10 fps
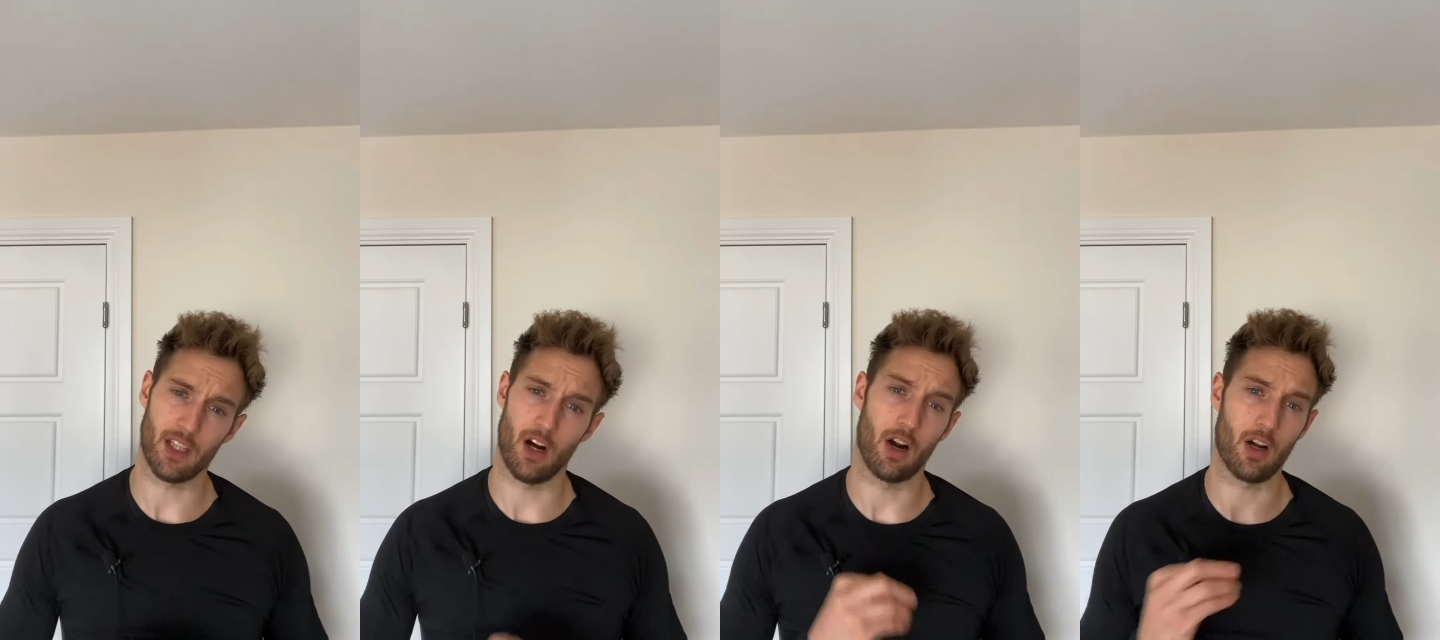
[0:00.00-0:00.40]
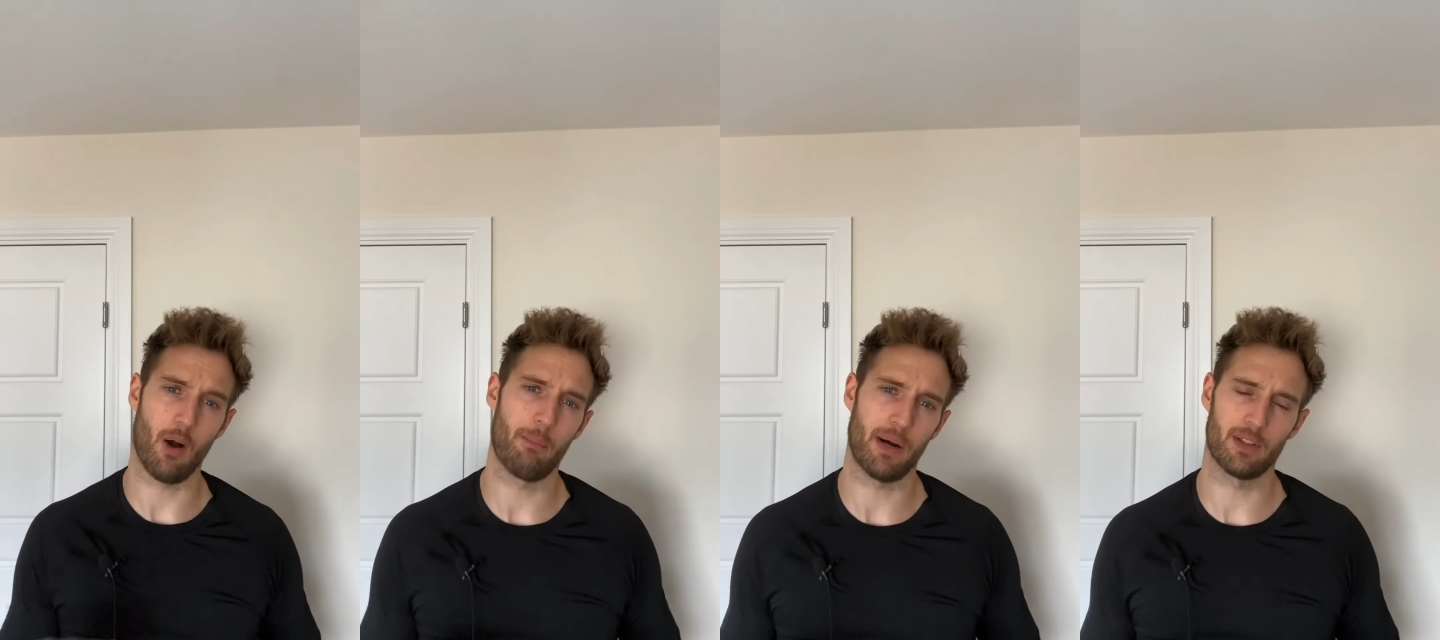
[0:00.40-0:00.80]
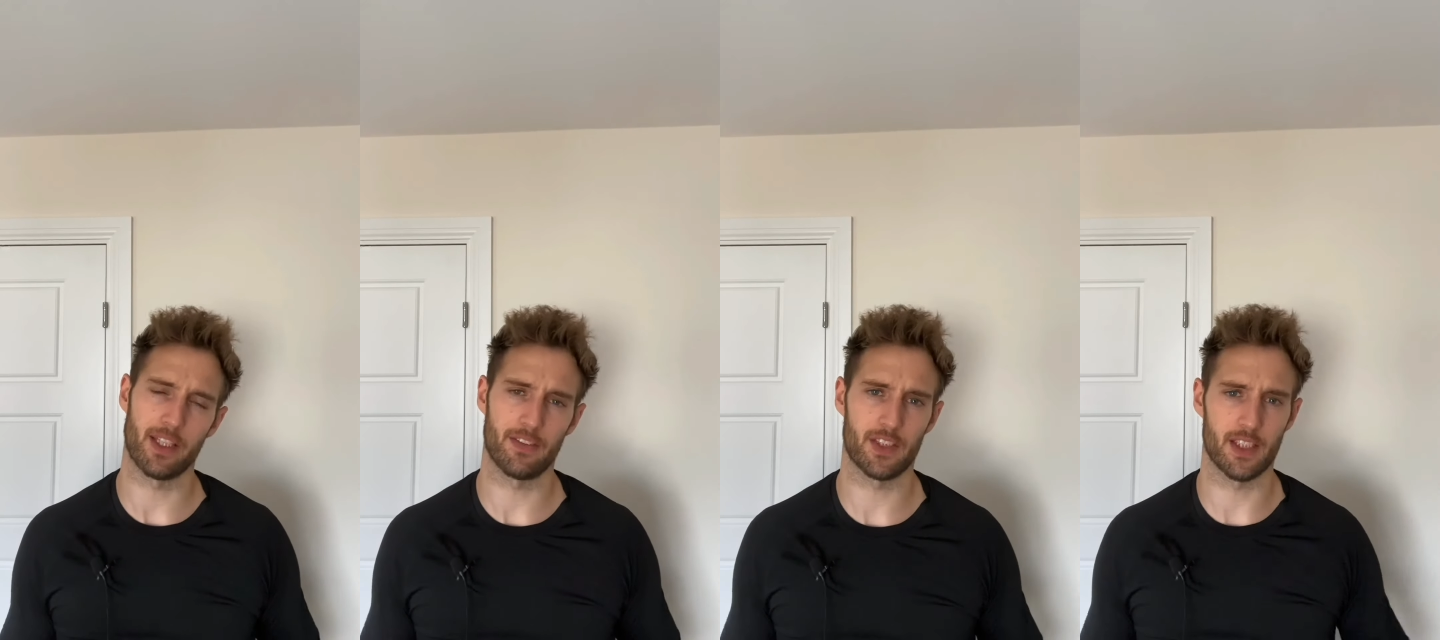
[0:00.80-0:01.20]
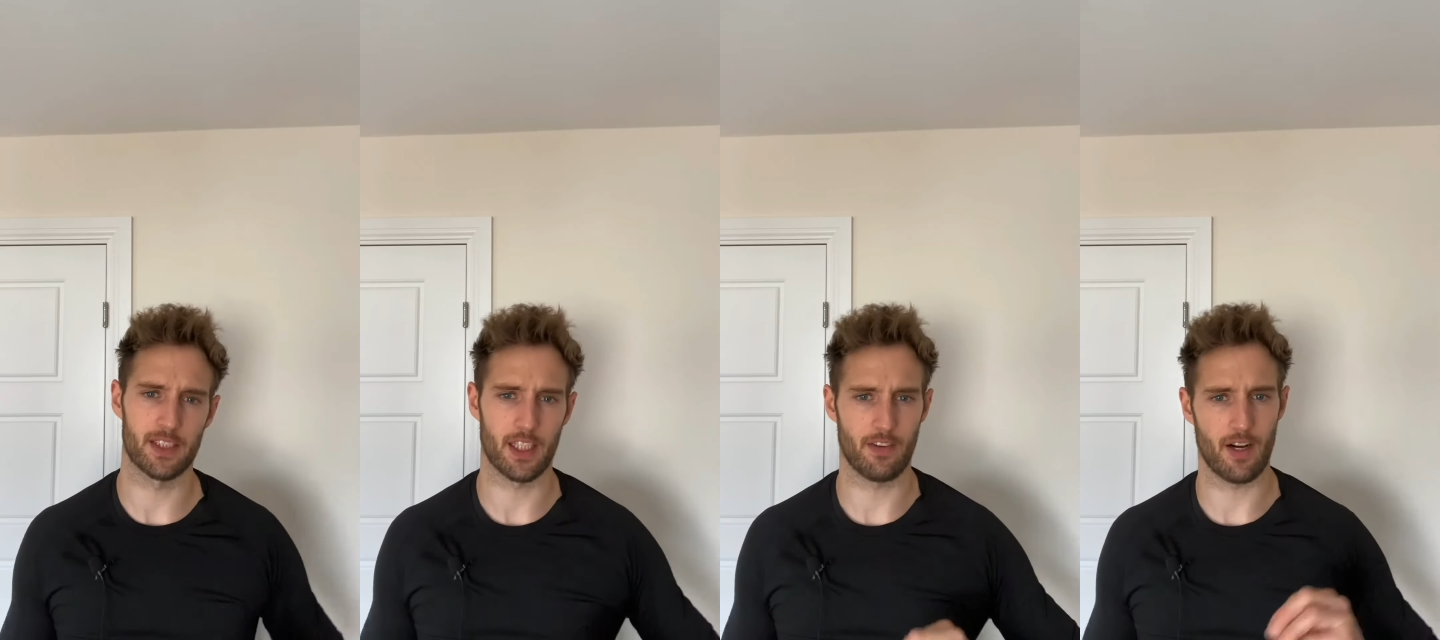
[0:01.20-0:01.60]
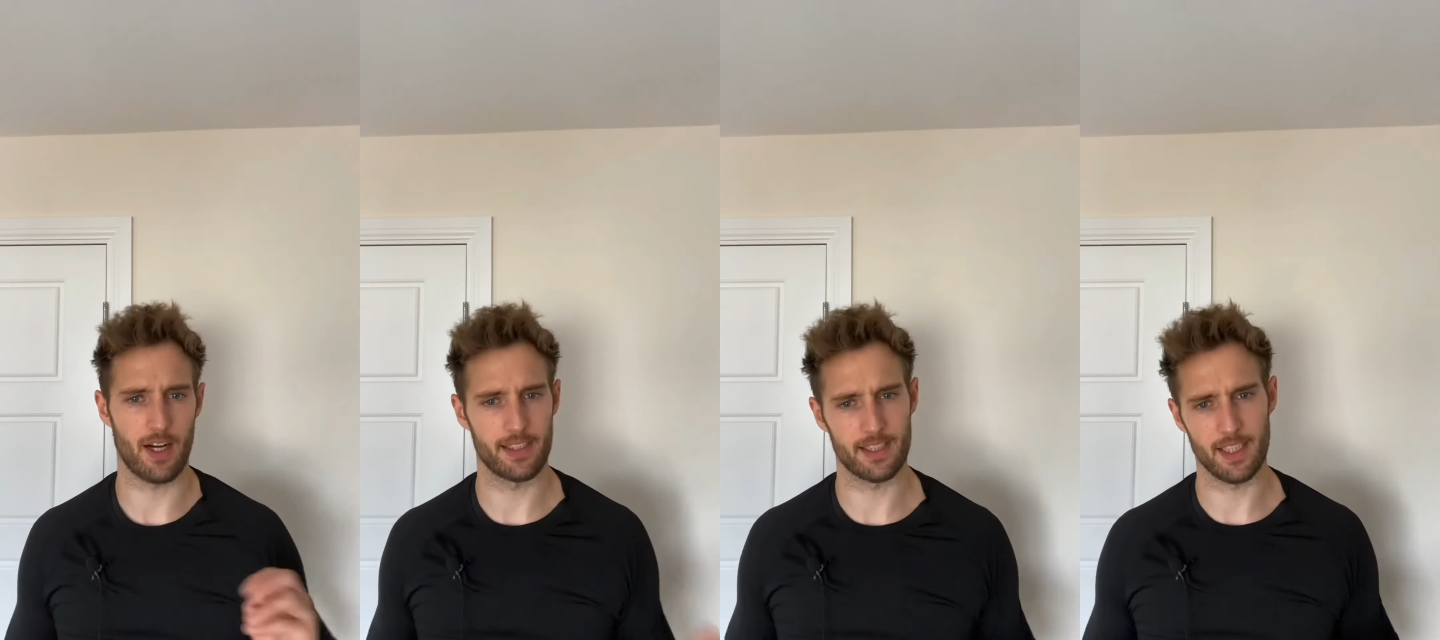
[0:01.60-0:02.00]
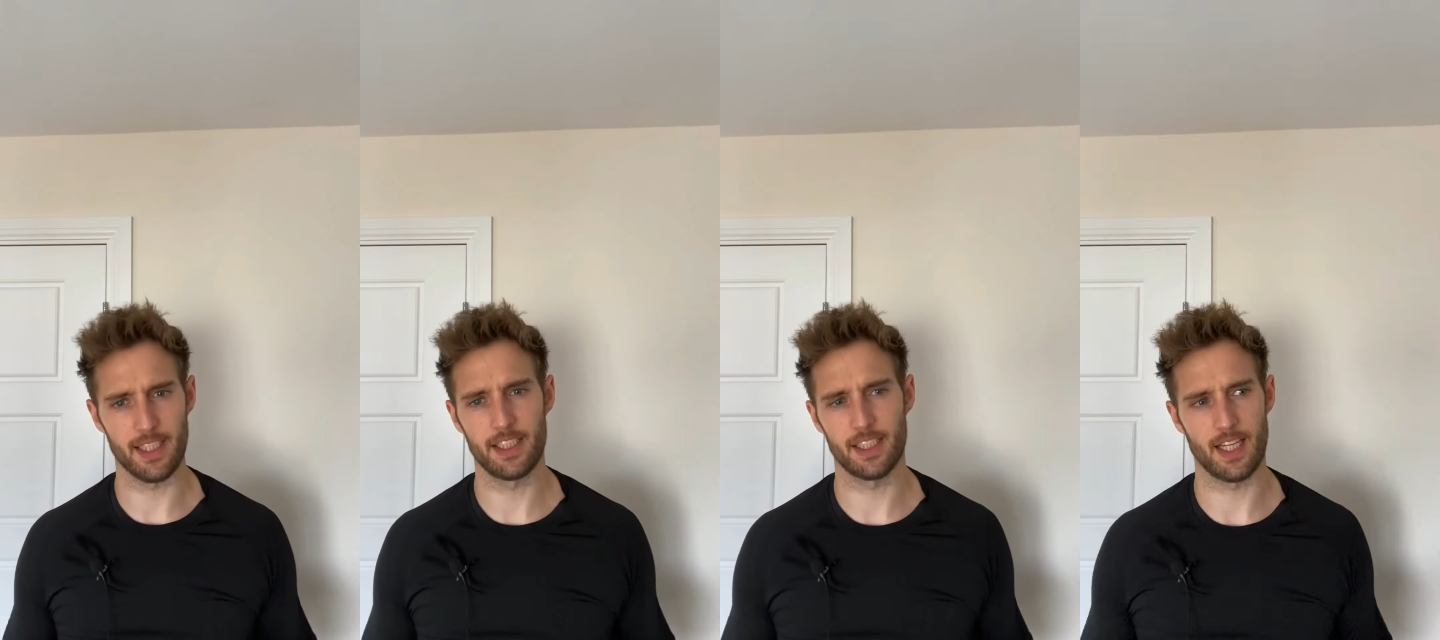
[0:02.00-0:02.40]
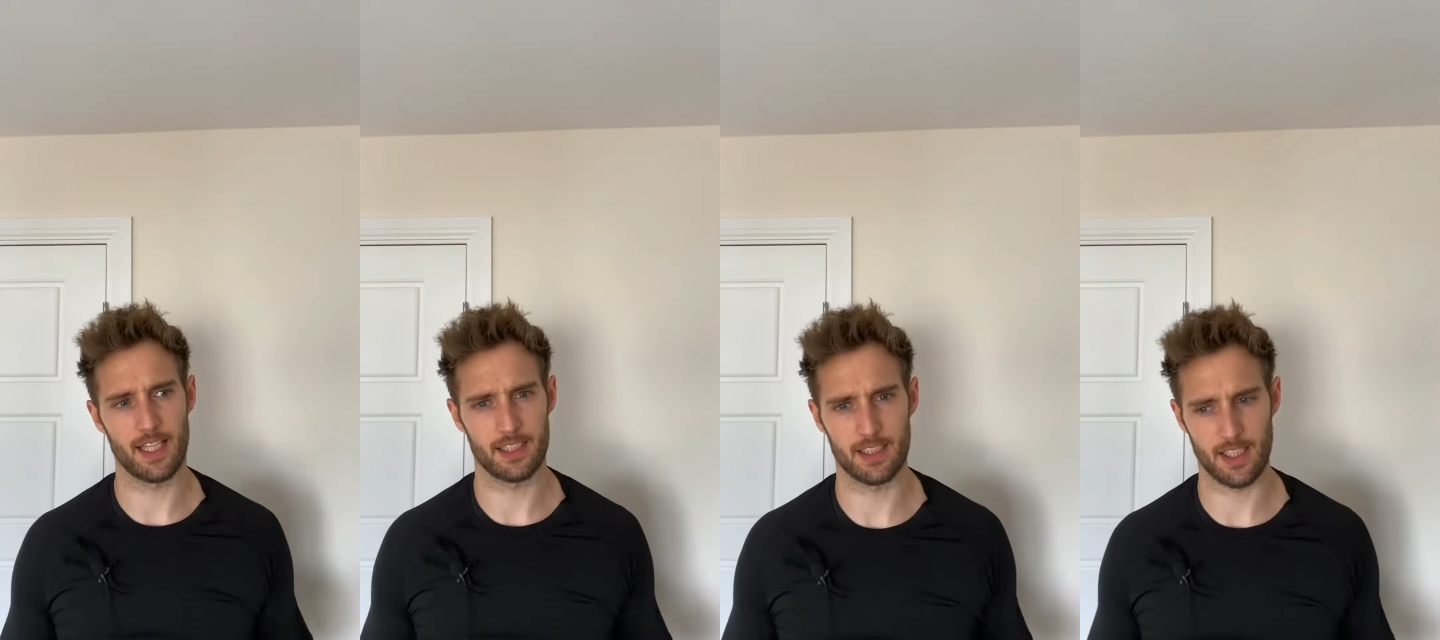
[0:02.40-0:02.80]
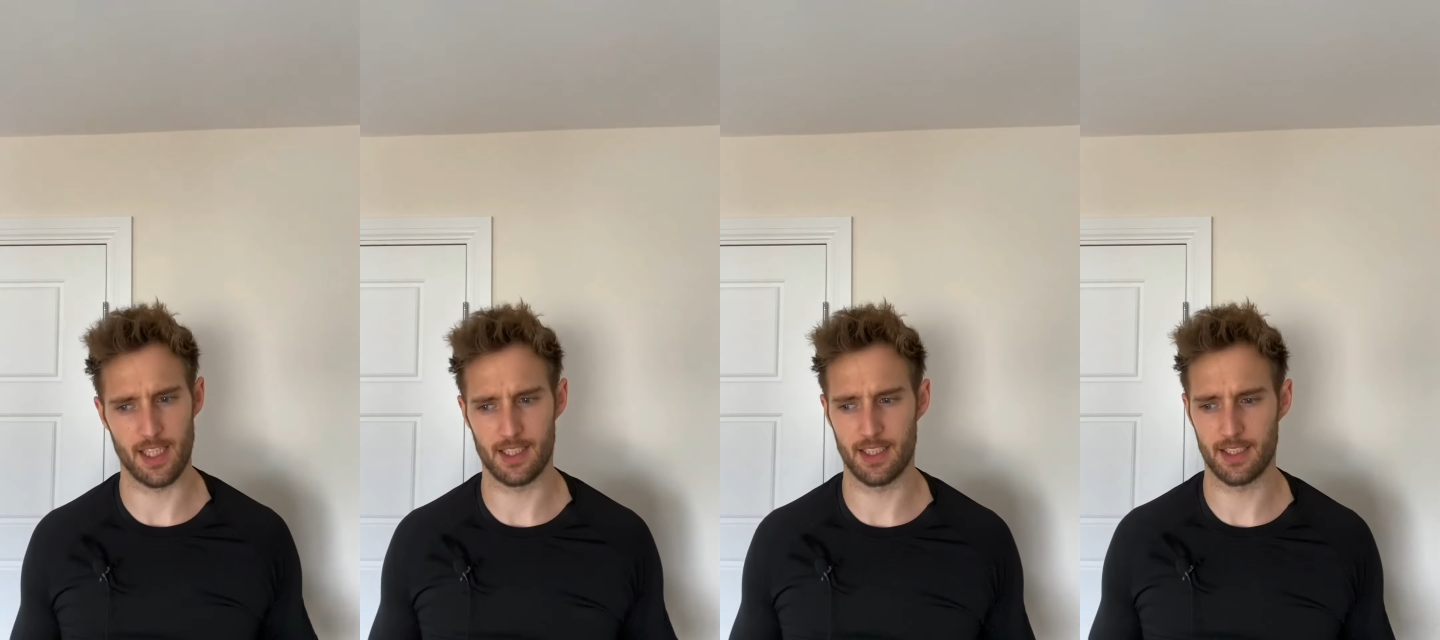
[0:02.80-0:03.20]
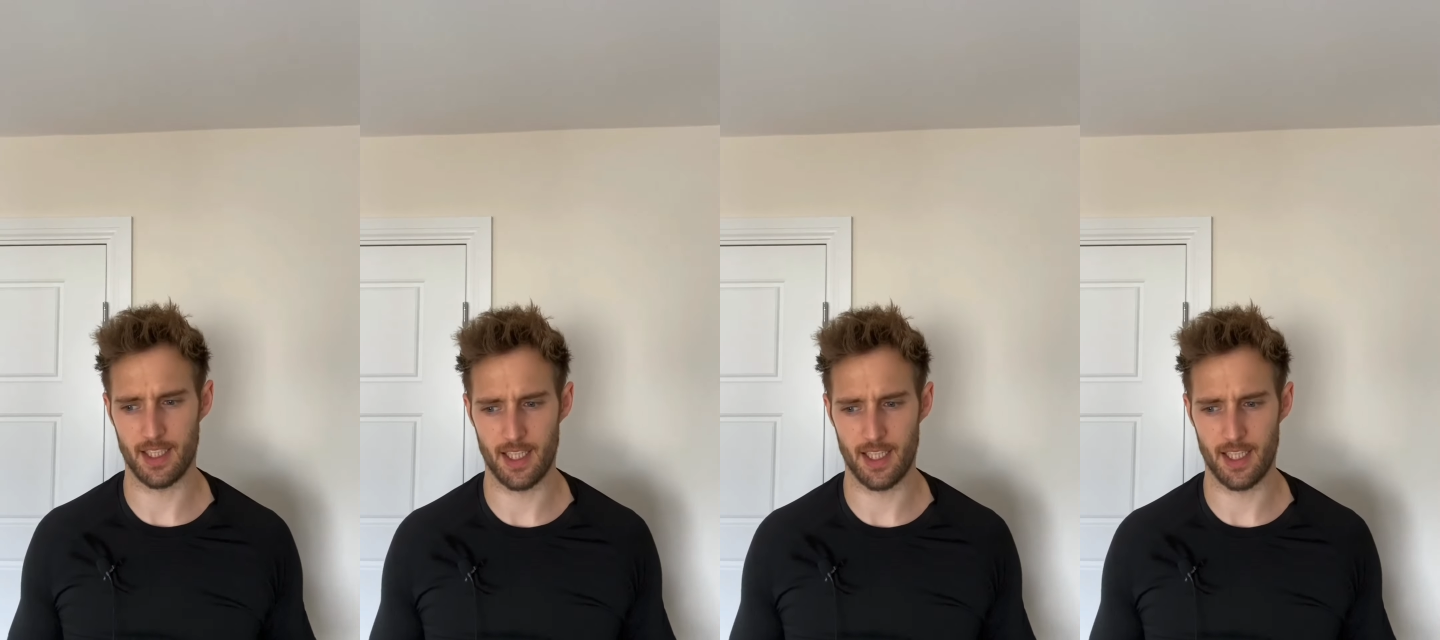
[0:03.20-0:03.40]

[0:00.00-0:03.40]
our compound lifts instead of our isolation exercises